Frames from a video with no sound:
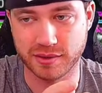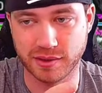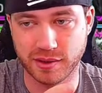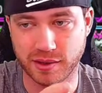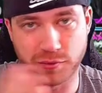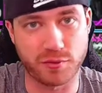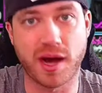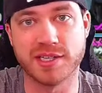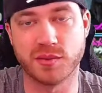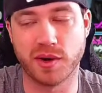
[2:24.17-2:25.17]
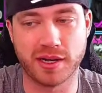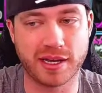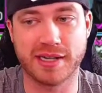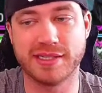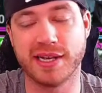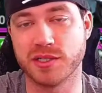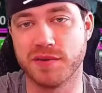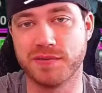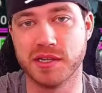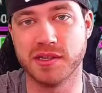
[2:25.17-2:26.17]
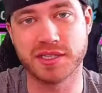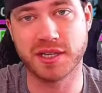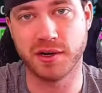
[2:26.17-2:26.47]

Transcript: like Rosin, where he kind of takes off the skill.